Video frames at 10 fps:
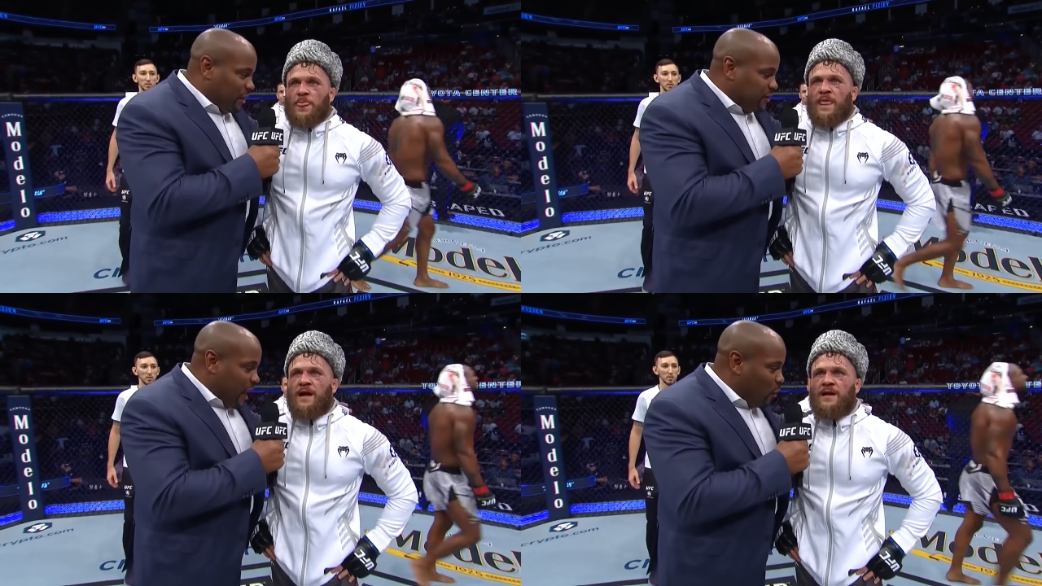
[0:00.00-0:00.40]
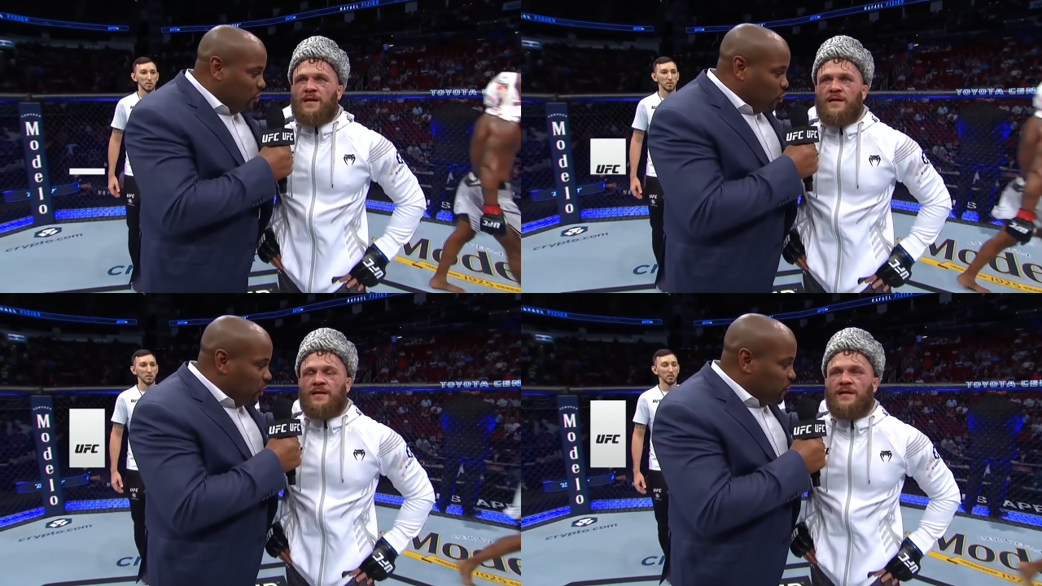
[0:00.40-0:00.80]
Speaker 1: is that
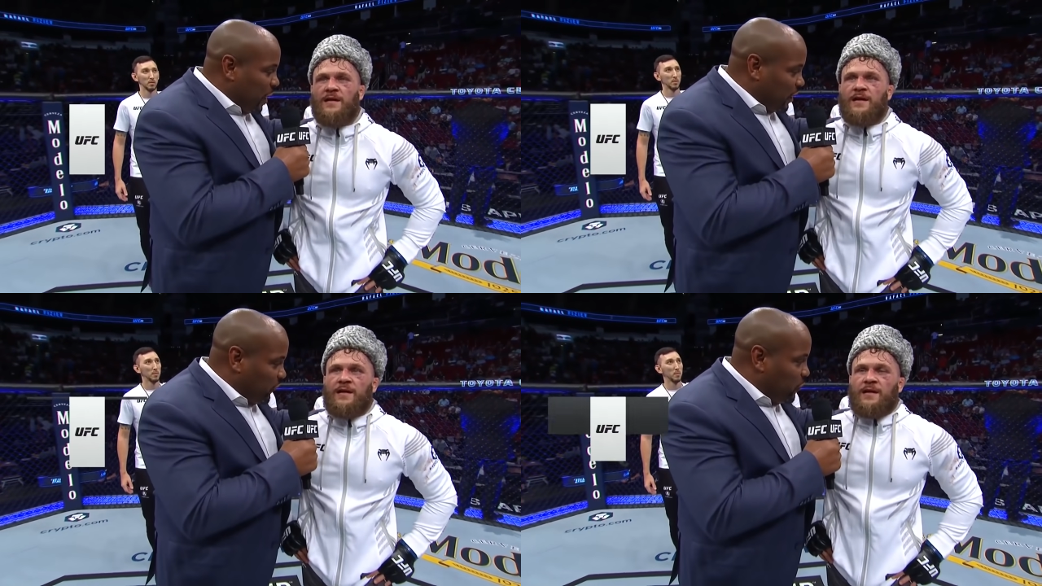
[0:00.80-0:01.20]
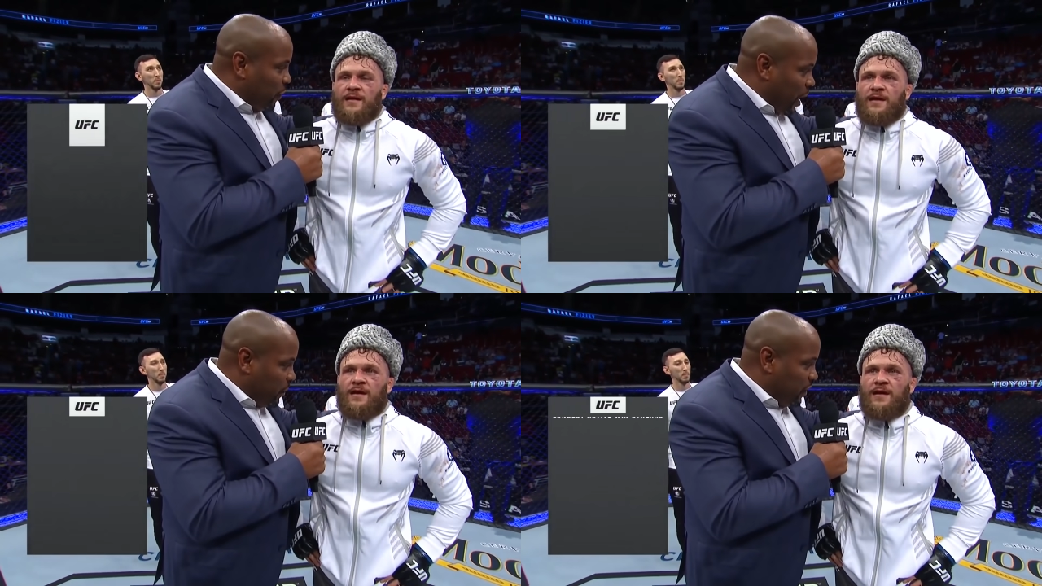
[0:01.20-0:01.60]
what you expected from
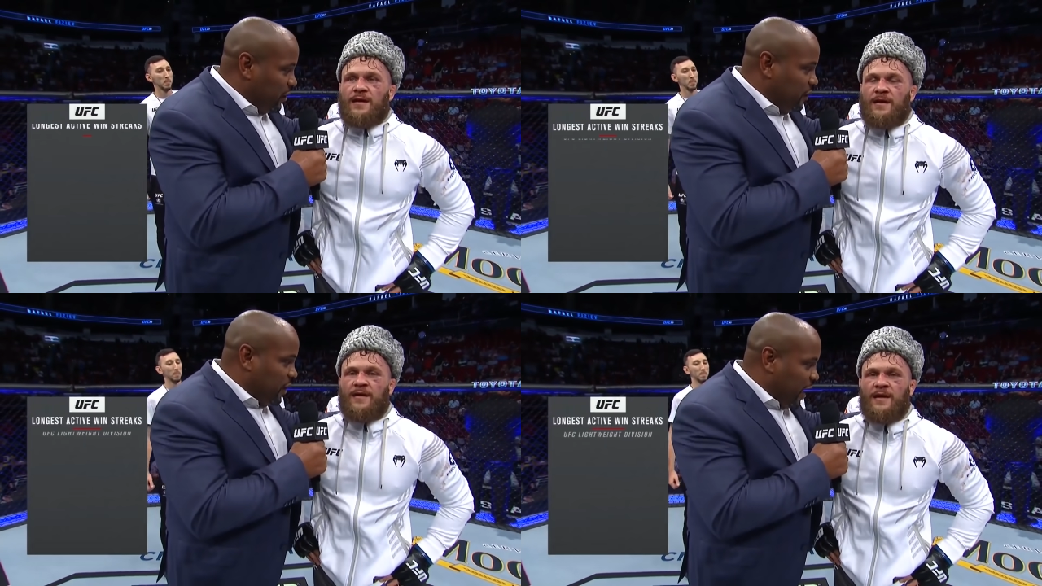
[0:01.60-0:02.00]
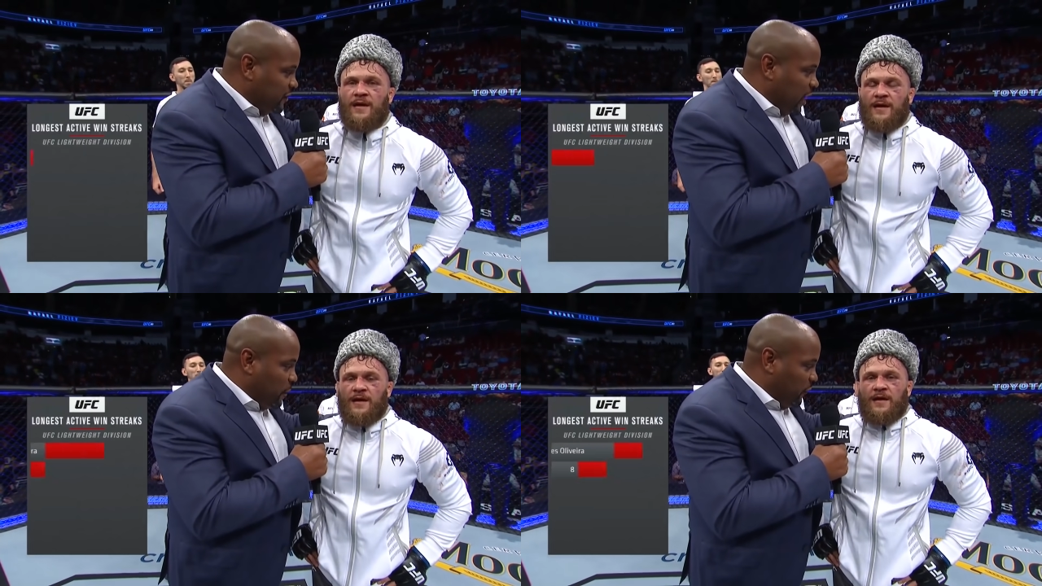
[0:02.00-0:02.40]
Bobby? That
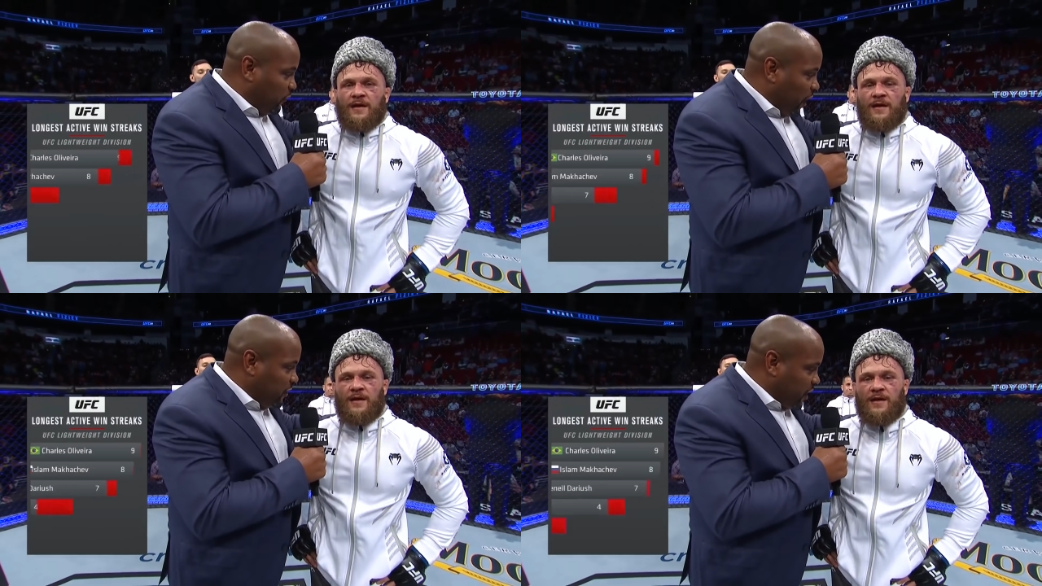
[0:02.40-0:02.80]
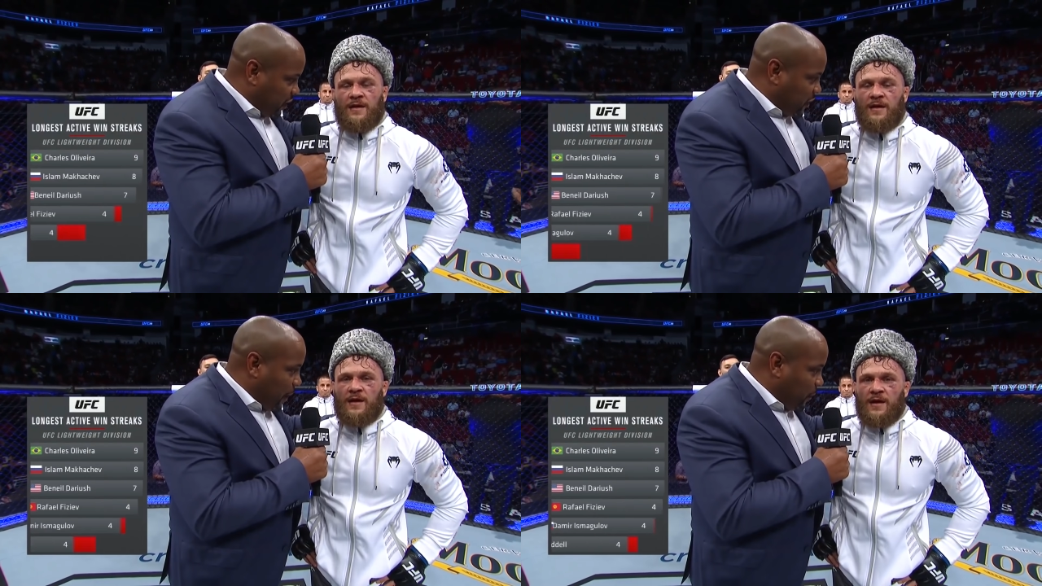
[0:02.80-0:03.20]
type of fight,
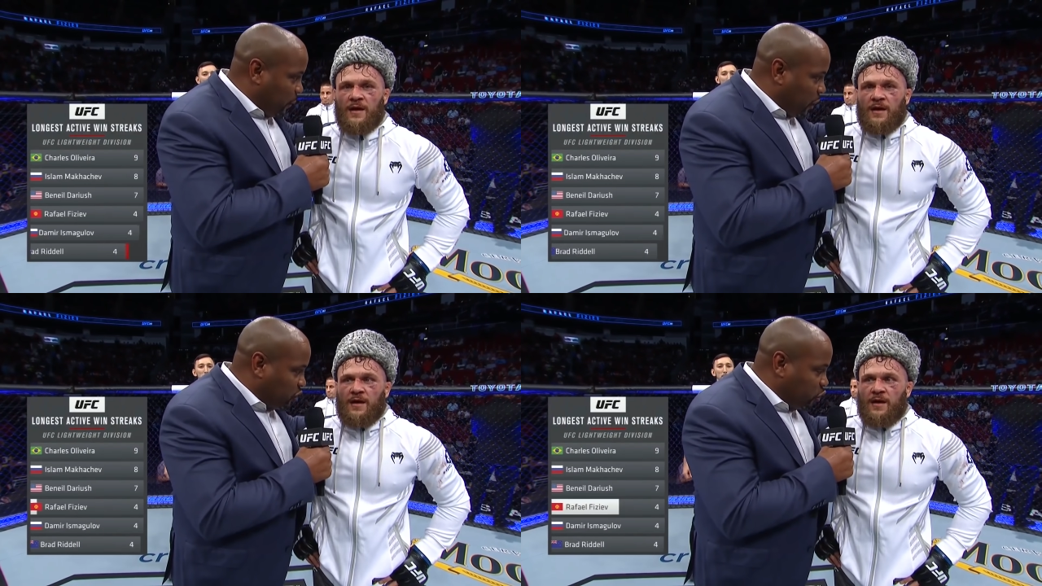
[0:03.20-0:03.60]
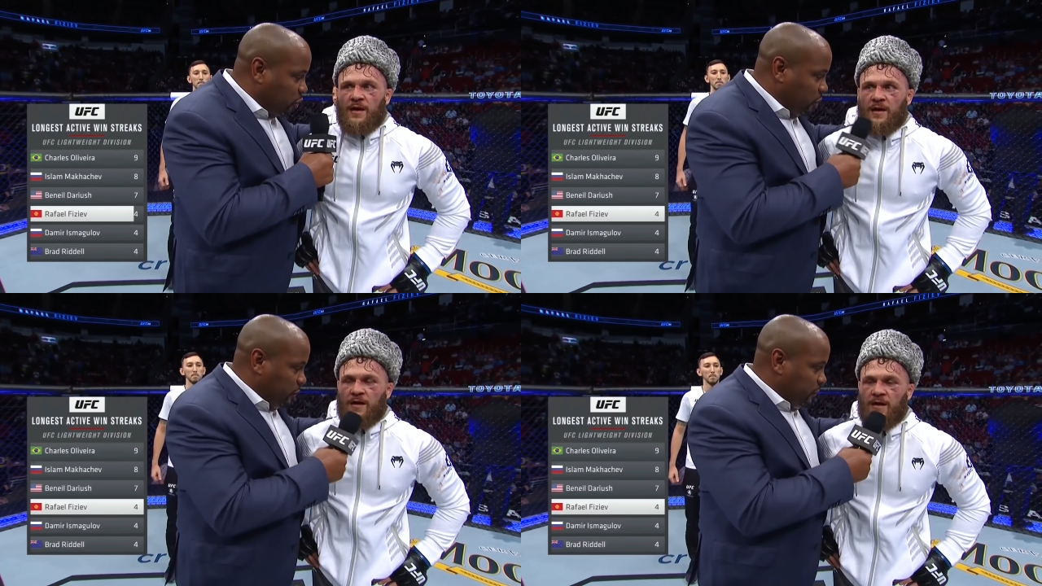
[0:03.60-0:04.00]
that type of pressure?
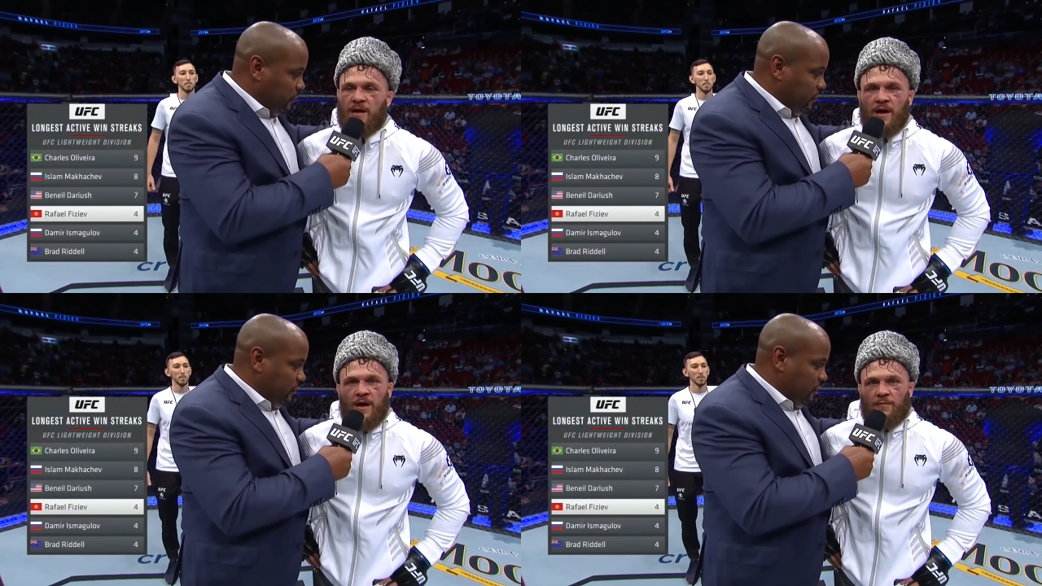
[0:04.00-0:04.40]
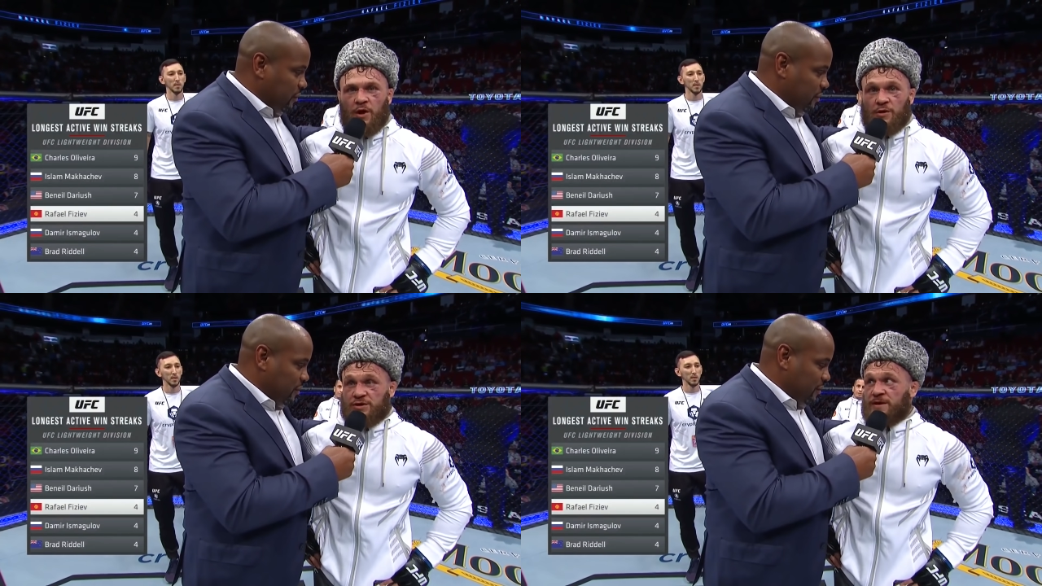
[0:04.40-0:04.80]

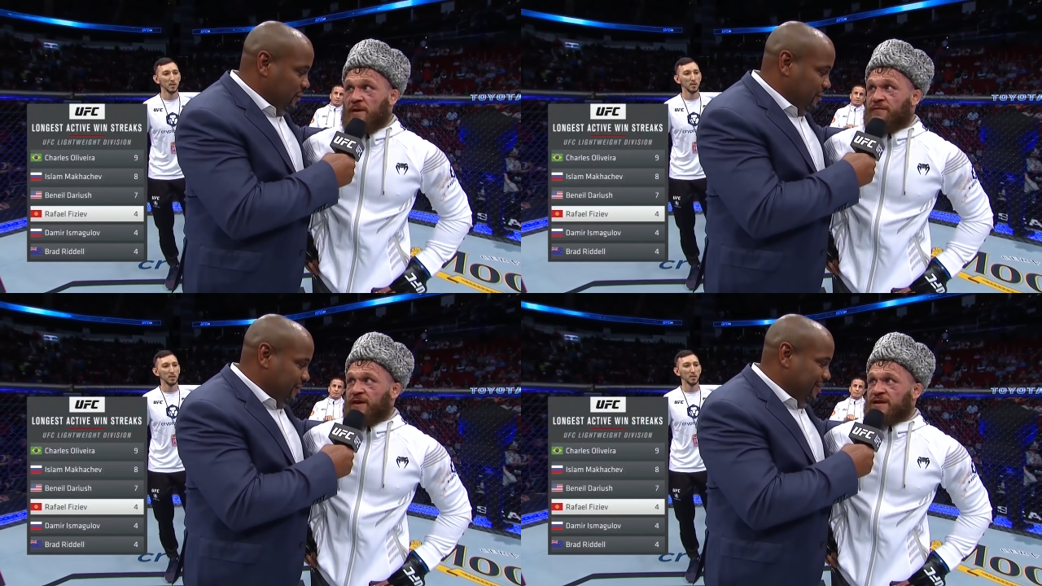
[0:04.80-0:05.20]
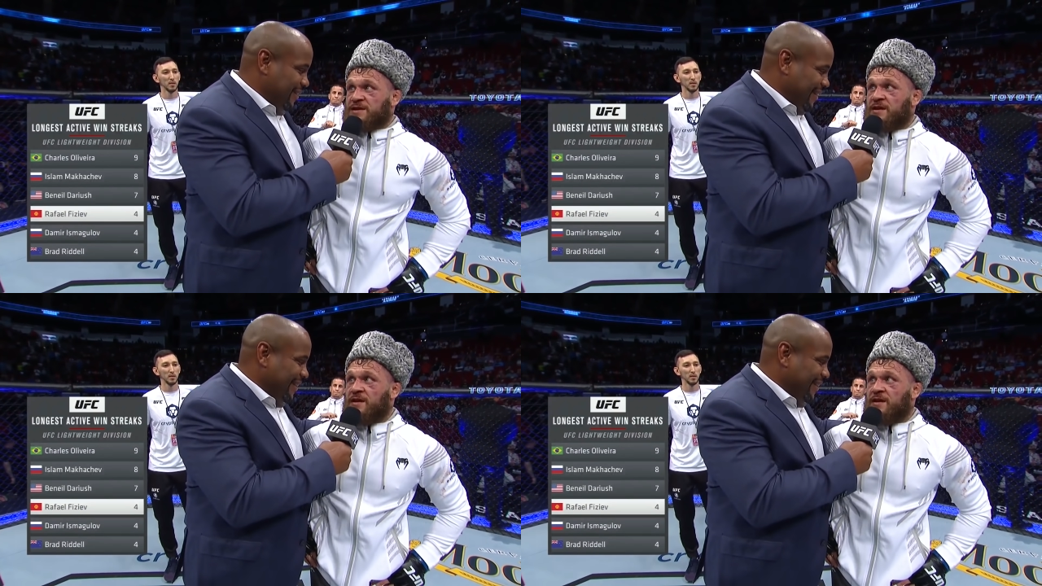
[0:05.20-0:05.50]
Speaker 2: Bro, you see my face?